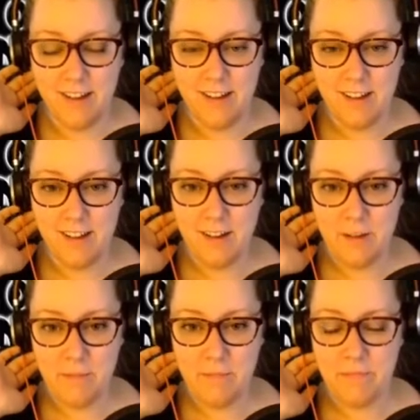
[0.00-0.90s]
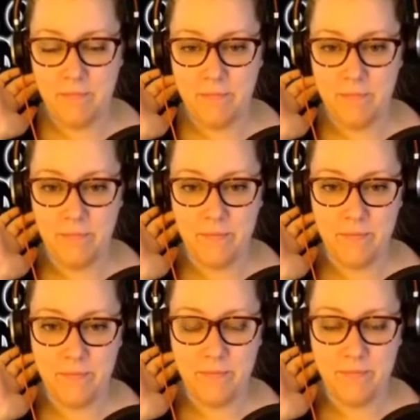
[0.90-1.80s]

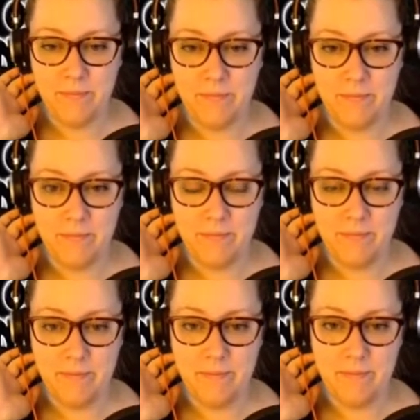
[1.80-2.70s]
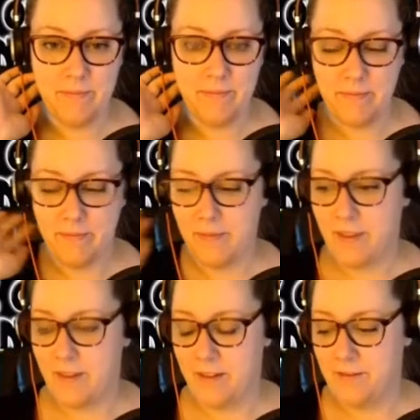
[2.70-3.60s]

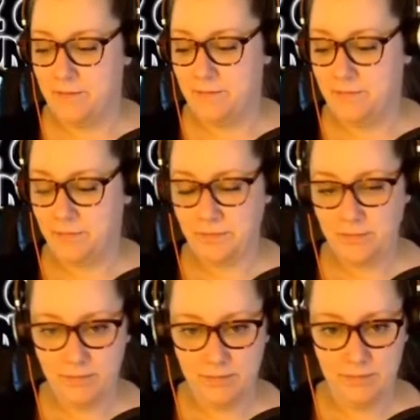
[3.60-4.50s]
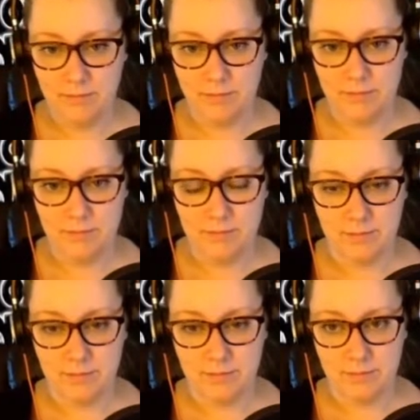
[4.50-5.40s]

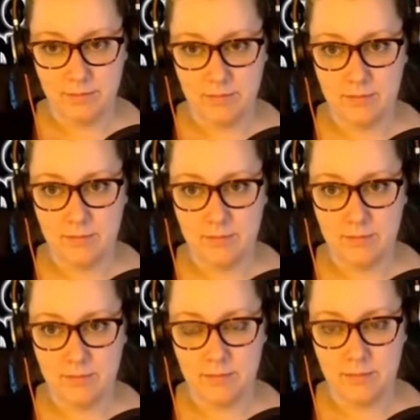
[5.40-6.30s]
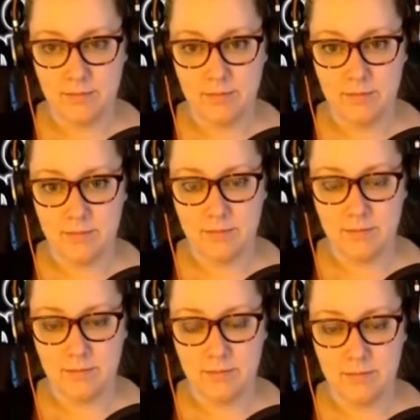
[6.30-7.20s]
This person isn't speaking.